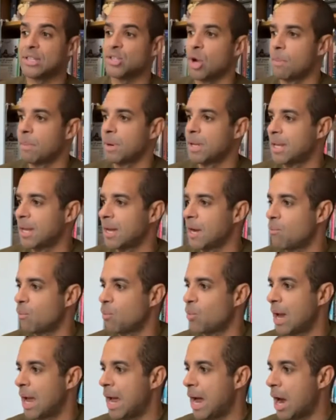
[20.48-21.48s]
time of the year
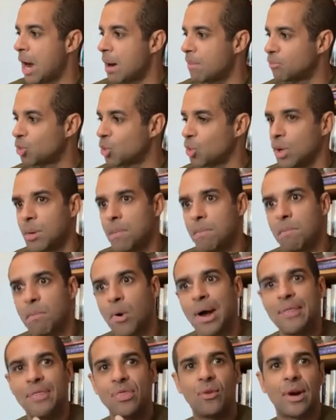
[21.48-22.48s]
where I'm doing
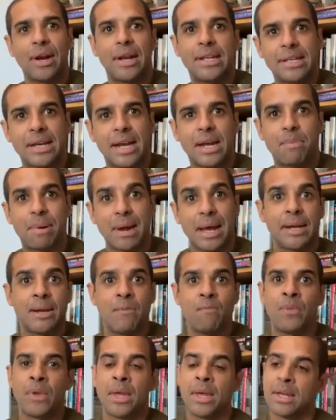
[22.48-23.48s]
my 90-day
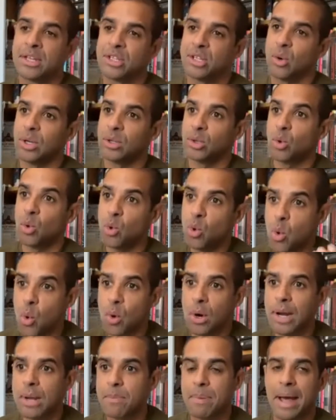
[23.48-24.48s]
planning. So I do
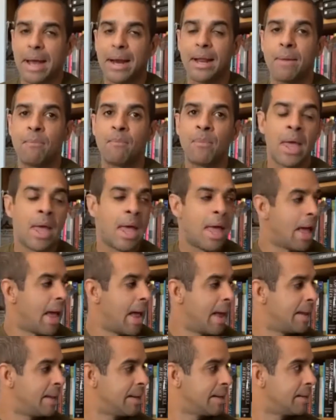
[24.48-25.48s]
quarterly planning,
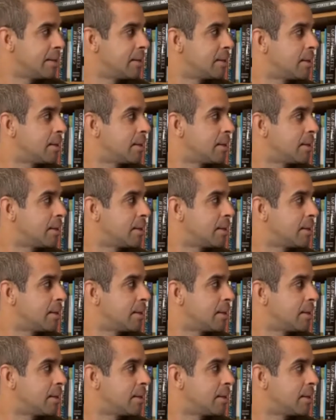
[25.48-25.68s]
and